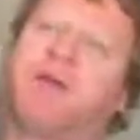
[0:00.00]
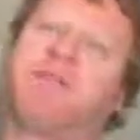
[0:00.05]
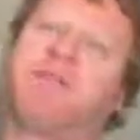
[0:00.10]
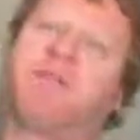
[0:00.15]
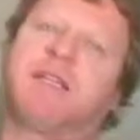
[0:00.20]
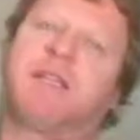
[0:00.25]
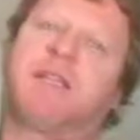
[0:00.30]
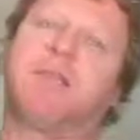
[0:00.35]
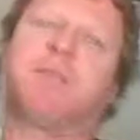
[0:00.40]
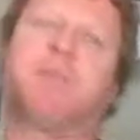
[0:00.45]
of
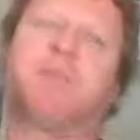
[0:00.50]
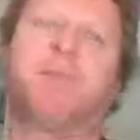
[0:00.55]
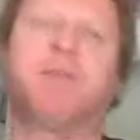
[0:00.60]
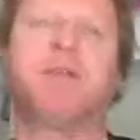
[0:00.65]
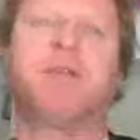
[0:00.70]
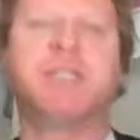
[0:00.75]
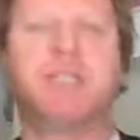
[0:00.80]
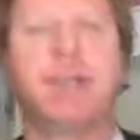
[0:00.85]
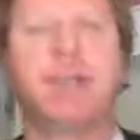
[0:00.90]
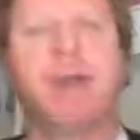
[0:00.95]
attempt to
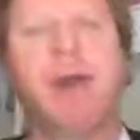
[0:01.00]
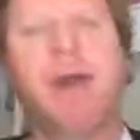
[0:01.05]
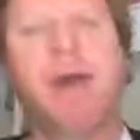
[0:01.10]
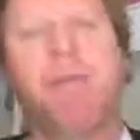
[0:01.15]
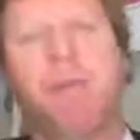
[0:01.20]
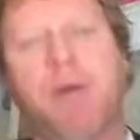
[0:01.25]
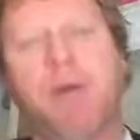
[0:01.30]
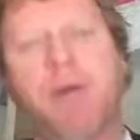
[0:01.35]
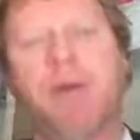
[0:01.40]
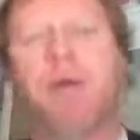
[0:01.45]
bridge the
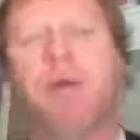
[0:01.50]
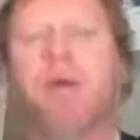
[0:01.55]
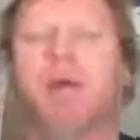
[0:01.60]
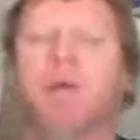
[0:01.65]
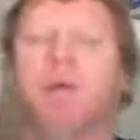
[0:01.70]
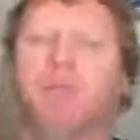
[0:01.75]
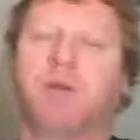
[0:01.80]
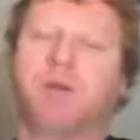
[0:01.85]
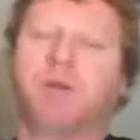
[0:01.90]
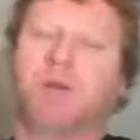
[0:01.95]
gap
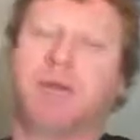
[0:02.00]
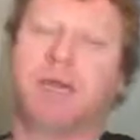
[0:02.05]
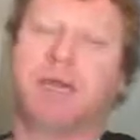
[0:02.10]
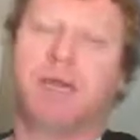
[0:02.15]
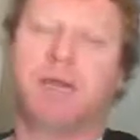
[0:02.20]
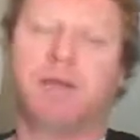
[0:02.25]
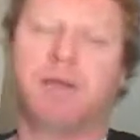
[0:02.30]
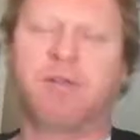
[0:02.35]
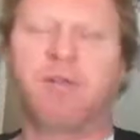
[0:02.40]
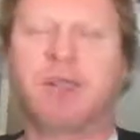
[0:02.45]

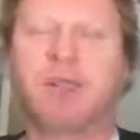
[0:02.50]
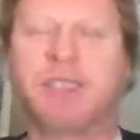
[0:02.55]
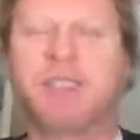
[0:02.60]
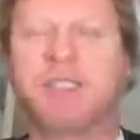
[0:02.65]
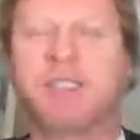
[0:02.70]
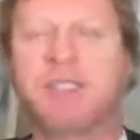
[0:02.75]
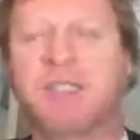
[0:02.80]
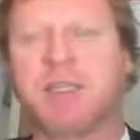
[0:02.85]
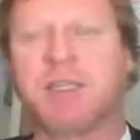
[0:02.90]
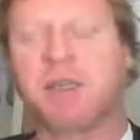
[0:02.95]
between
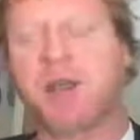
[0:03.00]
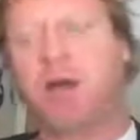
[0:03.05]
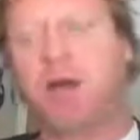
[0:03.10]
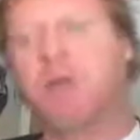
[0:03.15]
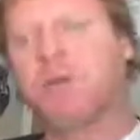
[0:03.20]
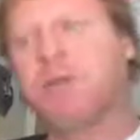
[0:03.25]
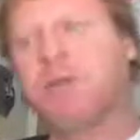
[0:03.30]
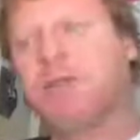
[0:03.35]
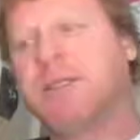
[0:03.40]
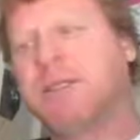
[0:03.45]
transitions and
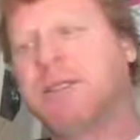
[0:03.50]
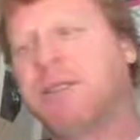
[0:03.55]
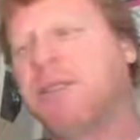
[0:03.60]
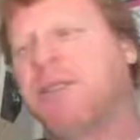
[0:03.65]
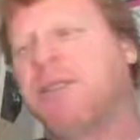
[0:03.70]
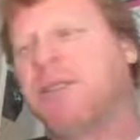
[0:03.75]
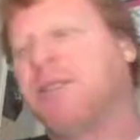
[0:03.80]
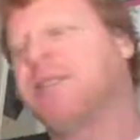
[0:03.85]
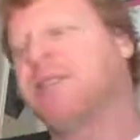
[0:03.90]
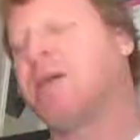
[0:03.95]
cultures.
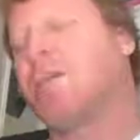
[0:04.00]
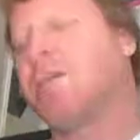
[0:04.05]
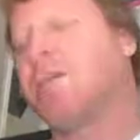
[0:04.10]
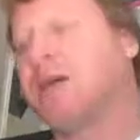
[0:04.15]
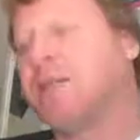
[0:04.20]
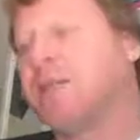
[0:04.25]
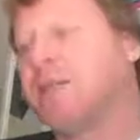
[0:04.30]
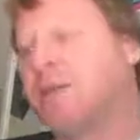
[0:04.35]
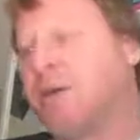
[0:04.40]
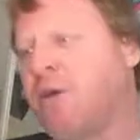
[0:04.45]
Now, in some
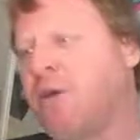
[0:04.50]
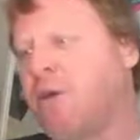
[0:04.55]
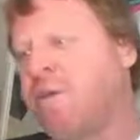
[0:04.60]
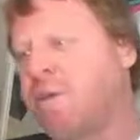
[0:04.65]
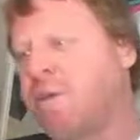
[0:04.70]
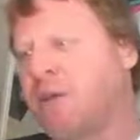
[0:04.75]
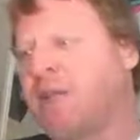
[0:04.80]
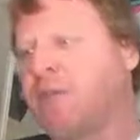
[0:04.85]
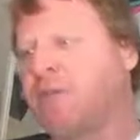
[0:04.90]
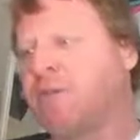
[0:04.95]
ways, the kind of
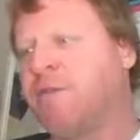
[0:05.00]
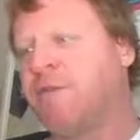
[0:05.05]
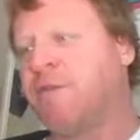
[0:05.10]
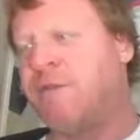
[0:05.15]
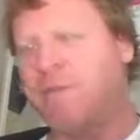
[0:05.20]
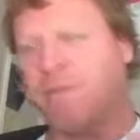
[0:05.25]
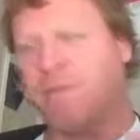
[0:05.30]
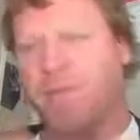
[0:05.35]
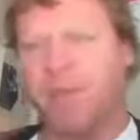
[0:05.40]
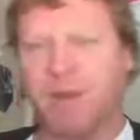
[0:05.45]
picture of
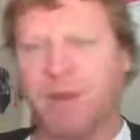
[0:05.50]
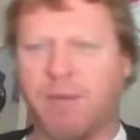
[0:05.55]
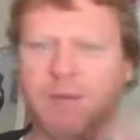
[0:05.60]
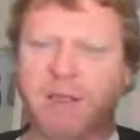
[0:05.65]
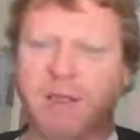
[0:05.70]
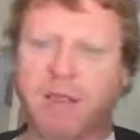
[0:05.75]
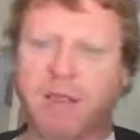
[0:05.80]
them being